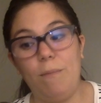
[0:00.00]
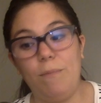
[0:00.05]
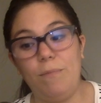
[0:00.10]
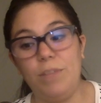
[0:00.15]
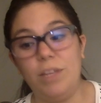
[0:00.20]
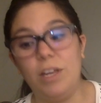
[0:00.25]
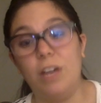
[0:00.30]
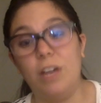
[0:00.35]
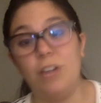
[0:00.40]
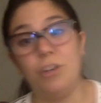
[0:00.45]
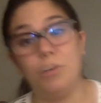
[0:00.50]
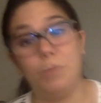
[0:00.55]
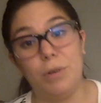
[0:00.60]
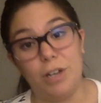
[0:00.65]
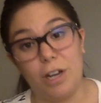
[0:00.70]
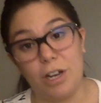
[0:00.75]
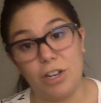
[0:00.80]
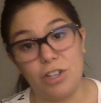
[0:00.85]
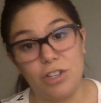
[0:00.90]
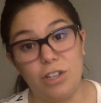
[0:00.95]
the
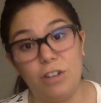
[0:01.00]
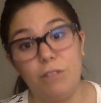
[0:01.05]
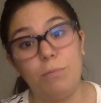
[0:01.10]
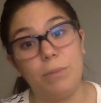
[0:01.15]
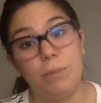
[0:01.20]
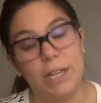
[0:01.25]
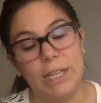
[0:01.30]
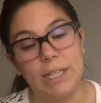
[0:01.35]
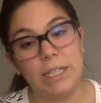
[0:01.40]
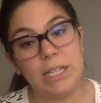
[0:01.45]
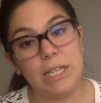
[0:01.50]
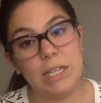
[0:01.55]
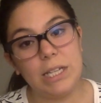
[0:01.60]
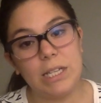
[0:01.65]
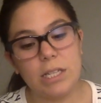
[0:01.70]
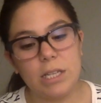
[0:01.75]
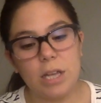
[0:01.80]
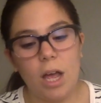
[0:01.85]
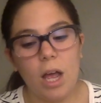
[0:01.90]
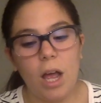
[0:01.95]
underproduction of
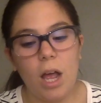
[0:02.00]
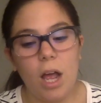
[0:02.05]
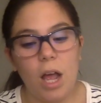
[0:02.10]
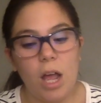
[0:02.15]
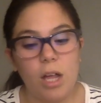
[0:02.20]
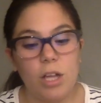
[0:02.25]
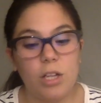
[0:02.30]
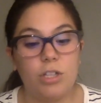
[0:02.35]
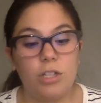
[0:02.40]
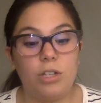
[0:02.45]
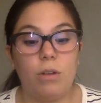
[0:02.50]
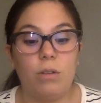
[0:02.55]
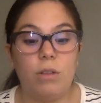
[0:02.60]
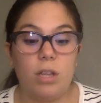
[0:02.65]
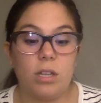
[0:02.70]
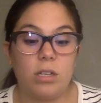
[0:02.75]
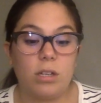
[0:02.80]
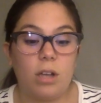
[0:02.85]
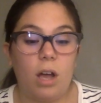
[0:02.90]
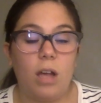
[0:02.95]
platelets. So
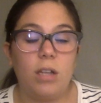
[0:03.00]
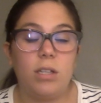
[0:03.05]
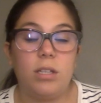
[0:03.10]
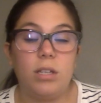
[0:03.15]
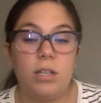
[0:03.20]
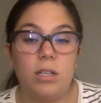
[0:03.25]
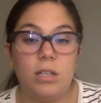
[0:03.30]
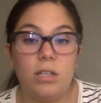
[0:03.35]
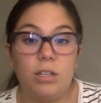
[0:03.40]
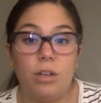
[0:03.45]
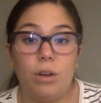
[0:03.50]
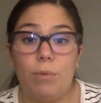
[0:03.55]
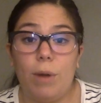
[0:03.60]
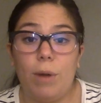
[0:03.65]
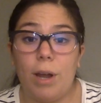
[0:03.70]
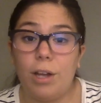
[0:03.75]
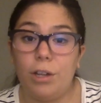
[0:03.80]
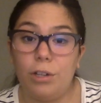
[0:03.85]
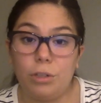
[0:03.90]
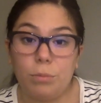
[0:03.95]
this causes
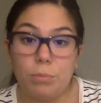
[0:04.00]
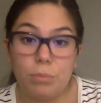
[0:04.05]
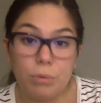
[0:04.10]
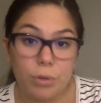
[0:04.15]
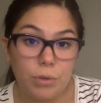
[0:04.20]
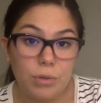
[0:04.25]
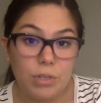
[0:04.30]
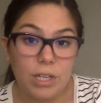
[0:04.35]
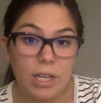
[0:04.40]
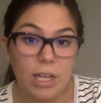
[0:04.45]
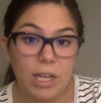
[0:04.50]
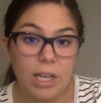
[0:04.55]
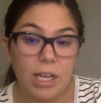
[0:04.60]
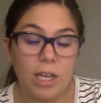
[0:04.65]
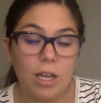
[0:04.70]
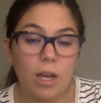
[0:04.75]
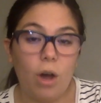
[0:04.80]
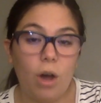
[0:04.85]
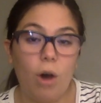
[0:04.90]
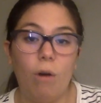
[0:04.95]
irregular
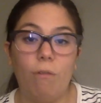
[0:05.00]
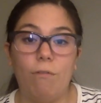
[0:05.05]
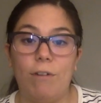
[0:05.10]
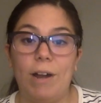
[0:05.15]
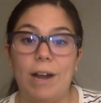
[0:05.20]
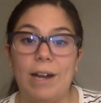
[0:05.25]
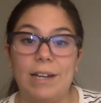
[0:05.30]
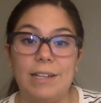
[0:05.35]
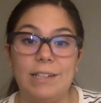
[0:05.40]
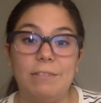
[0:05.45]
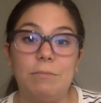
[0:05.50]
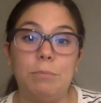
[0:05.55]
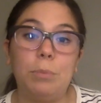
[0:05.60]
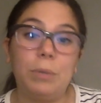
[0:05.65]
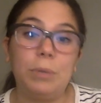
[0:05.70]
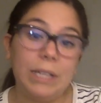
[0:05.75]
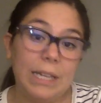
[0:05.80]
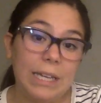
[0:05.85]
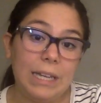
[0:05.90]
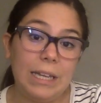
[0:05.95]
bruising, overactive
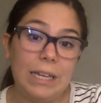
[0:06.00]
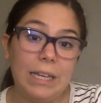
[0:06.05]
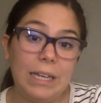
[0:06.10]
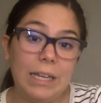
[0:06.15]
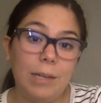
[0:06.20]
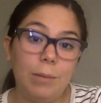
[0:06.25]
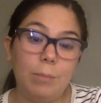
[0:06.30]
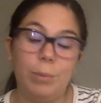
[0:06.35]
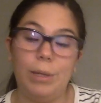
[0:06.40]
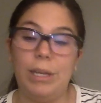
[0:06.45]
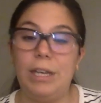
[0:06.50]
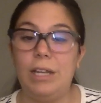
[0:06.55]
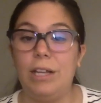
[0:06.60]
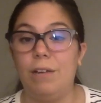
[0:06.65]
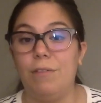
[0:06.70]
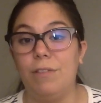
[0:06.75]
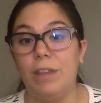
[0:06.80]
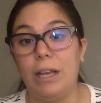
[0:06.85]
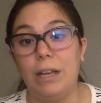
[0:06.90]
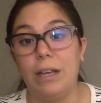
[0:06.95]
bleeding, bleeding
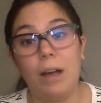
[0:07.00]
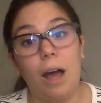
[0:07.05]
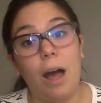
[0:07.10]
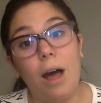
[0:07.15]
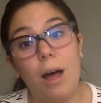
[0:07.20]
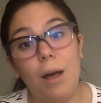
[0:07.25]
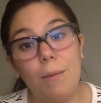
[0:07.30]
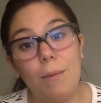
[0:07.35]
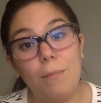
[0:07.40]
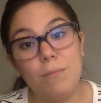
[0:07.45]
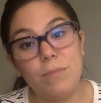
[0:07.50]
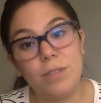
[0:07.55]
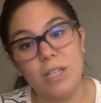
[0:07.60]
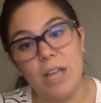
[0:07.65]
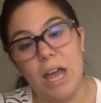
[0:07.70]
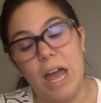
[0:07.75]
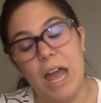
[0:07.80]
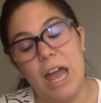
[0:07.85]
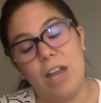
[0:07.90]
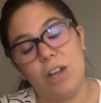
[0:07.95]
of the gums,
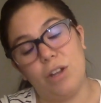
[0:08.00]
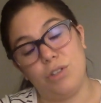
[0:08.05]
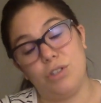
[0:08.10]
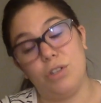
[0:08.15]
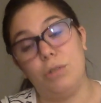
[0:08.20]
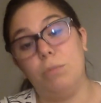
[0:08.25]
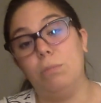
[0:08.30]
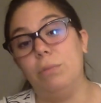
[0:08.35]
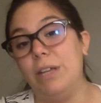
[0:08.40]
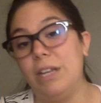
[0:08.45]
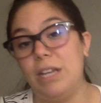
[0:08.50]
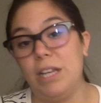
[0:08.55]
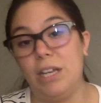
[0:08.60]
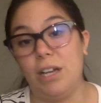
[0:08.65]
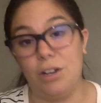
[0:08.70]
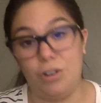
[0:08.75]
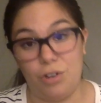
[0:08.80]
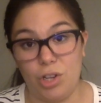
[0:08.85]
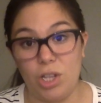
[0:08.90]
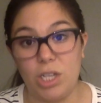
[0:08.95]
and also bleeding
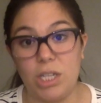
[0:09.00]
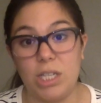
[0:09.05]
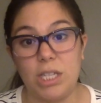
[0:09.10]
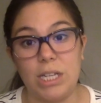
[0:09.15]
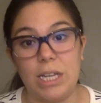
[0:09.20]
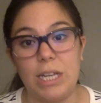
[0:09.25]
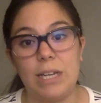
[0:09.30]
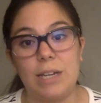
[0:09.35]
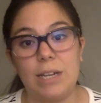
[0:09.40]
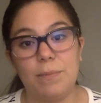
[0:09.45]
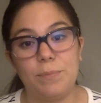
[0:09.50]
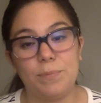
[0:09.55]
under the skin.